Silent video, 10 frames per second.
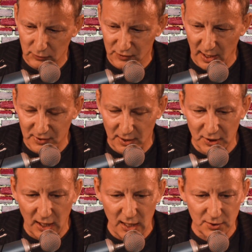sex
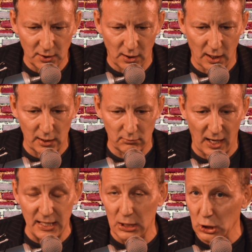education? And
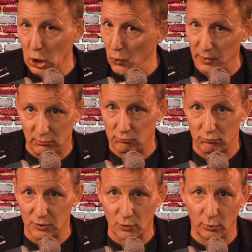I didn't know that
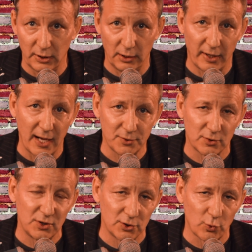the school had even asked
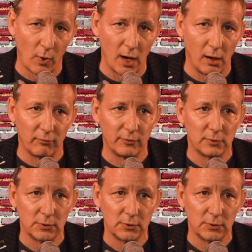her. She's 12.